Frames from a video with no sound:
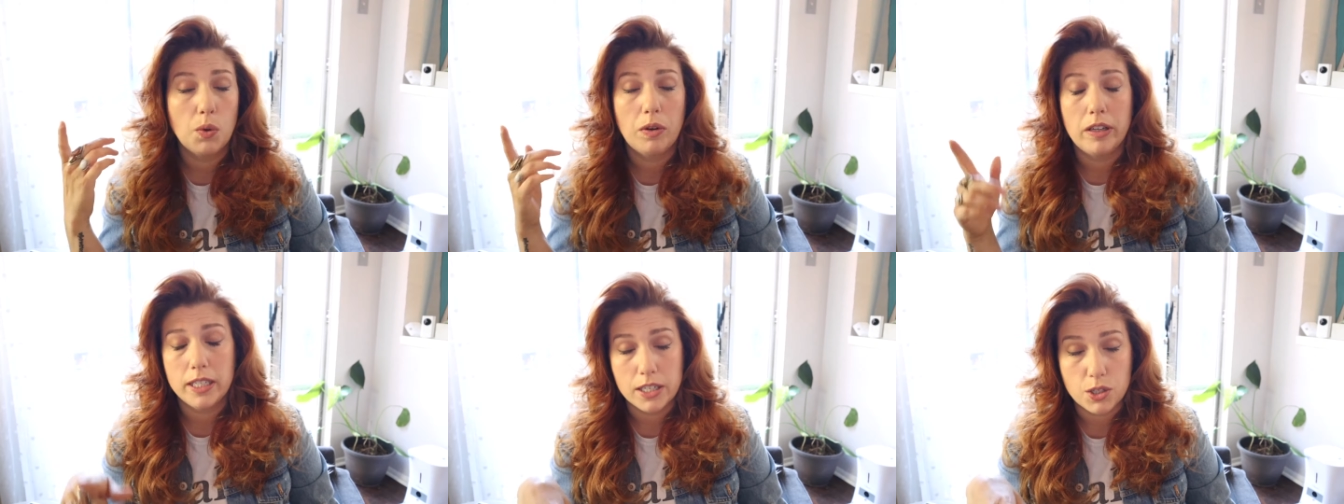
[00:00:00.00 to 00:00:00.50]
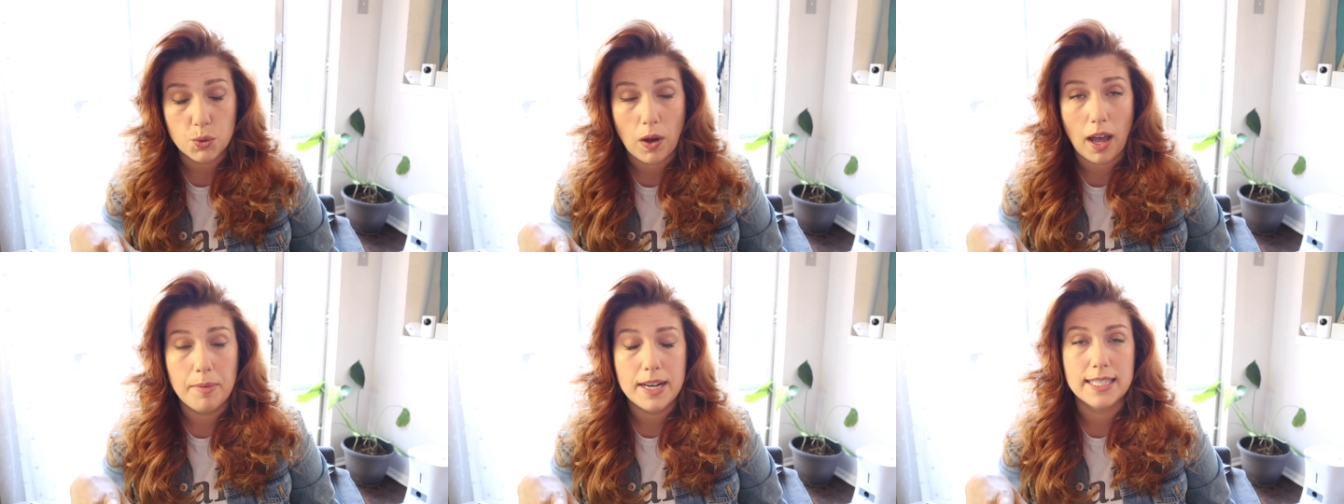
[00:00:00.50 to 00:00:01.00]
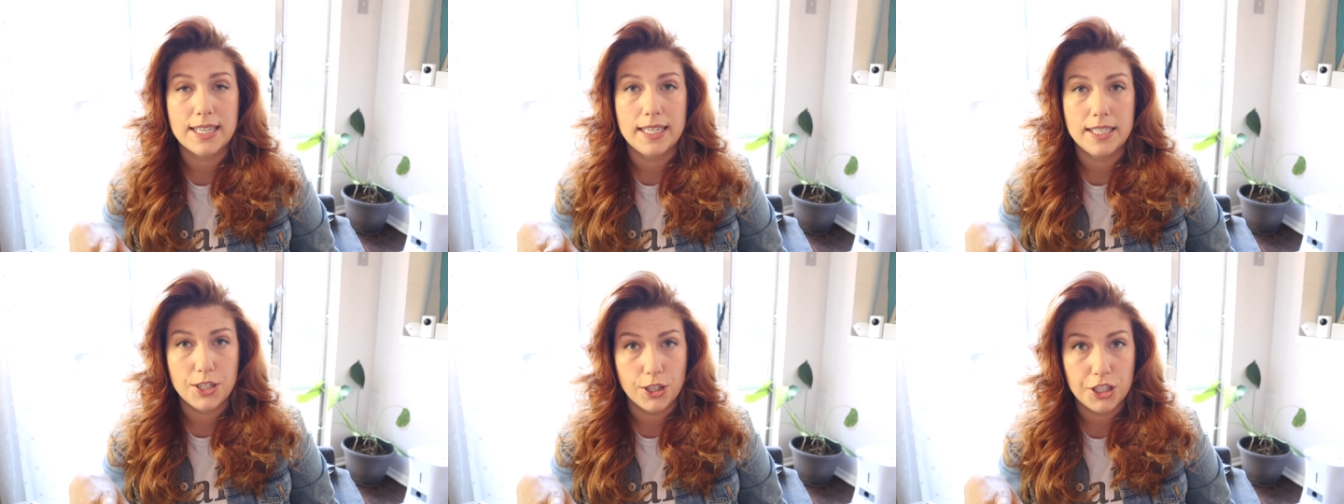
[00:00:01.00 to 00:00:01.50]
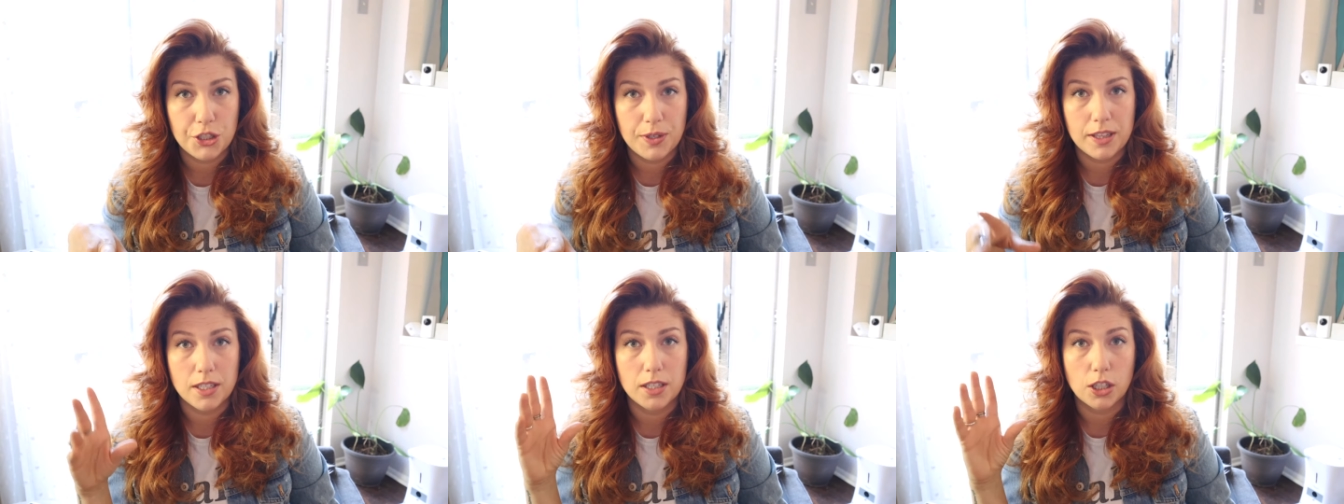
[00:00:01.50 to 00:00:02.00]
Well, here's why, because I started
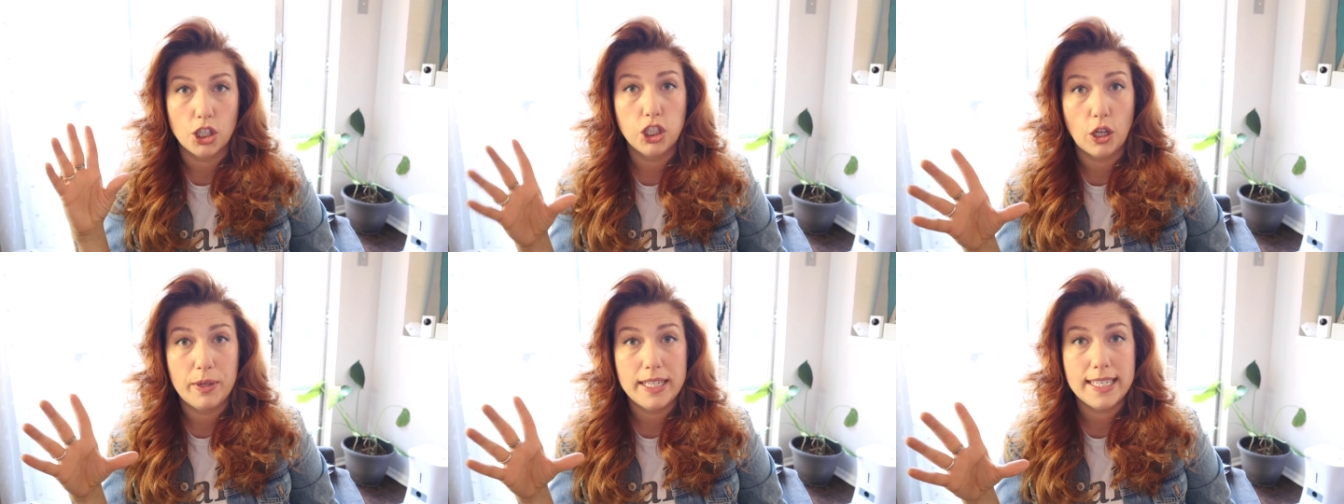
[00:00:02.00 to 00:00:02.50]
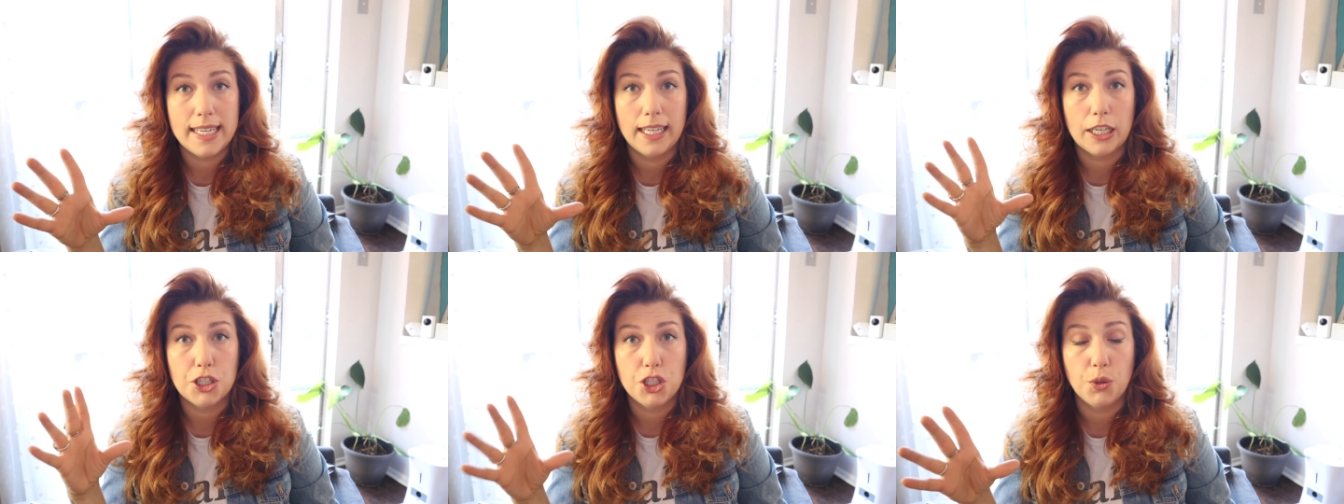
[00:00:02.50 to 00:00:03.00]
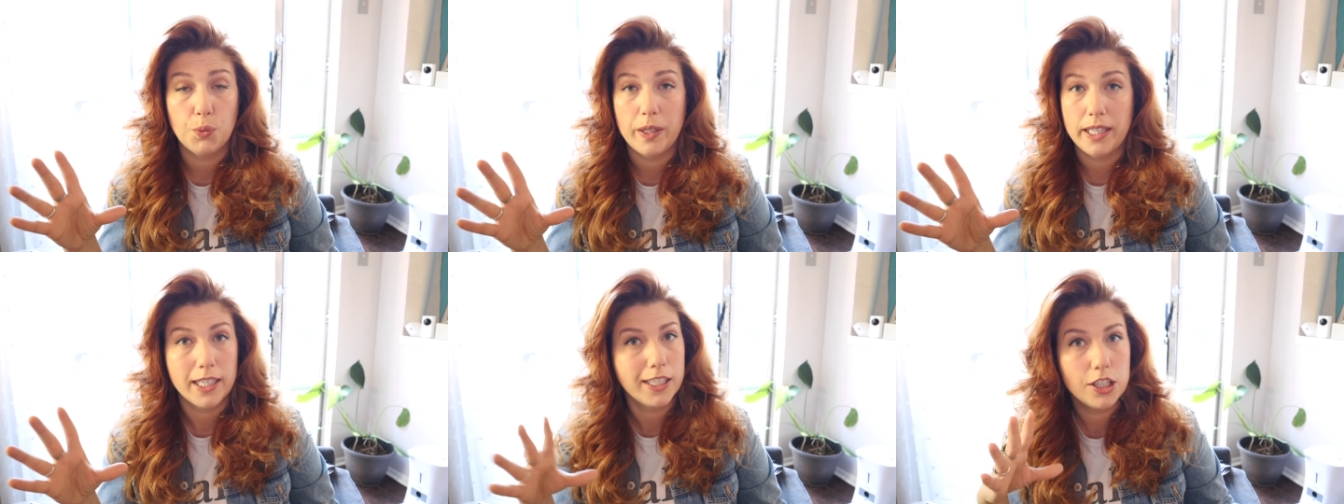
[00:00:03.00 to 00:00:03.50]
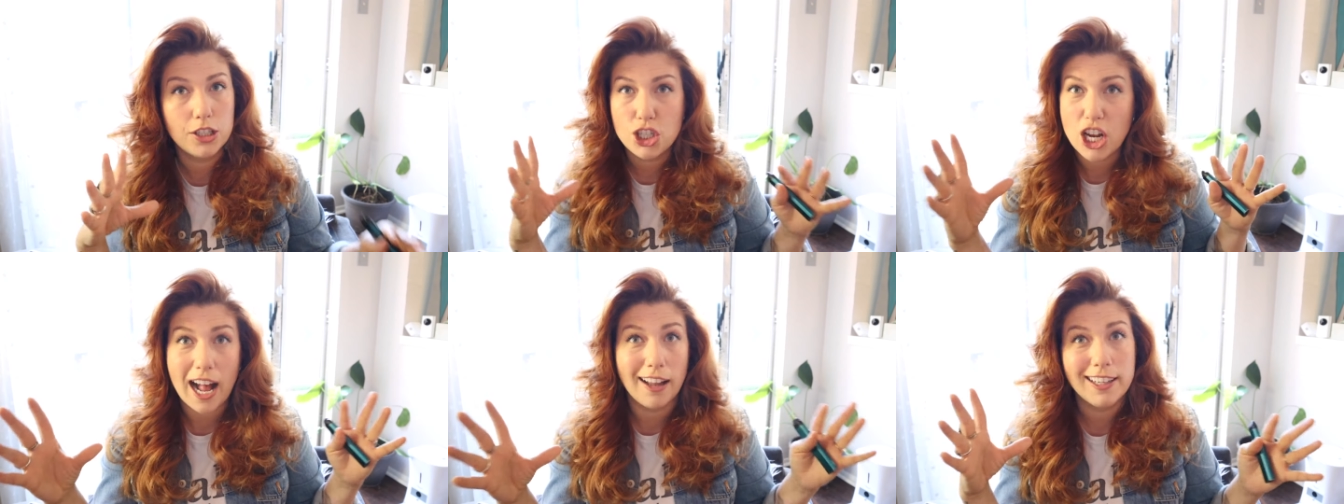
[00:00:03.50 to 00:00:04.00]
doing the Chloe Ting two week
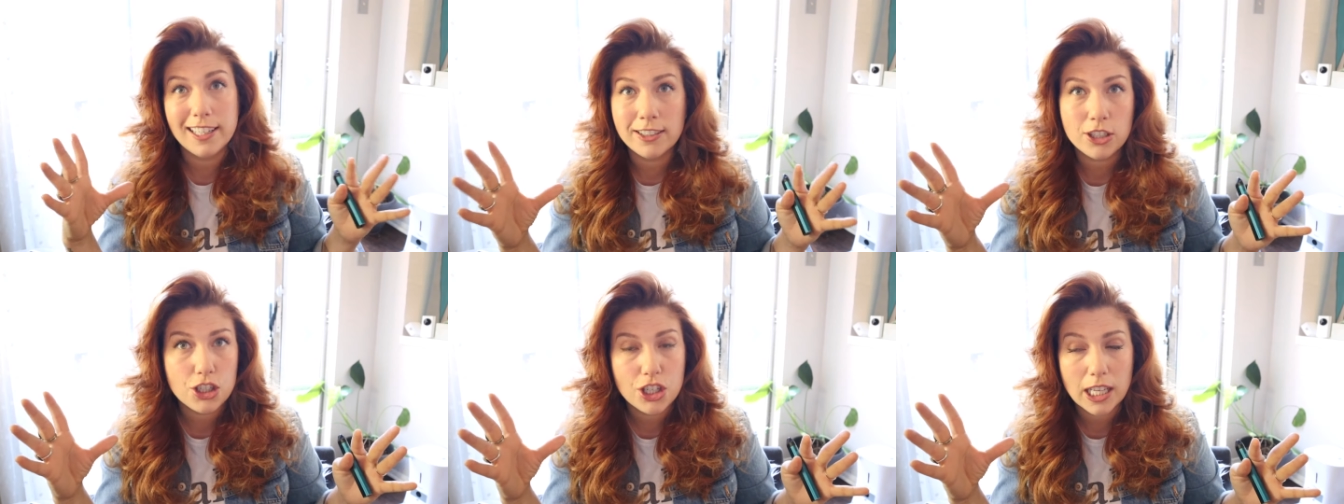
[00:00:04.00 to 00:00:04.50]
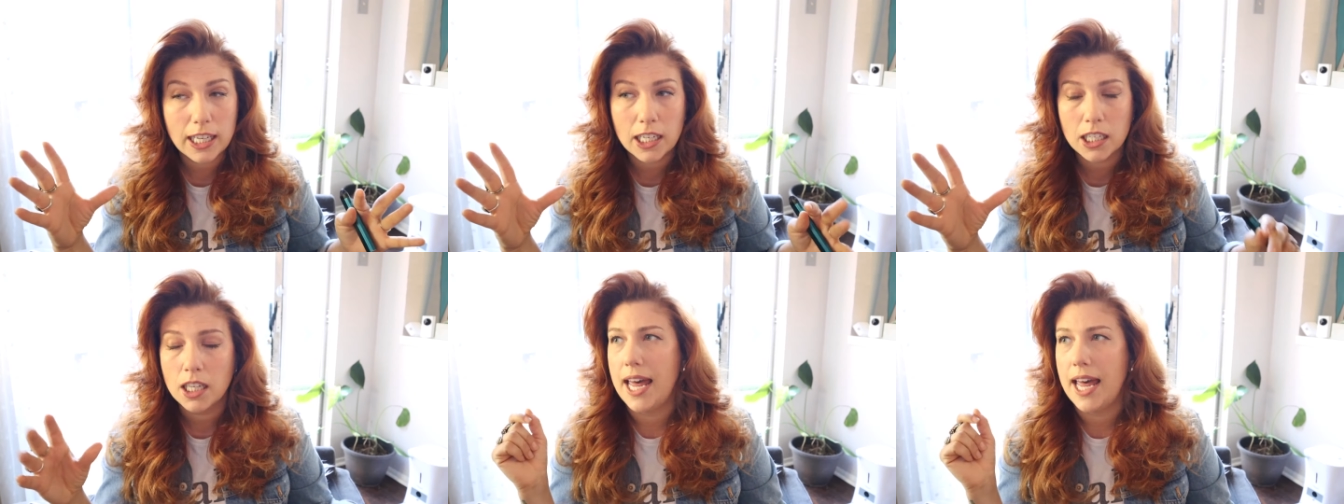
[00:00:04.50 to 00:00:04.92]
challenge thing.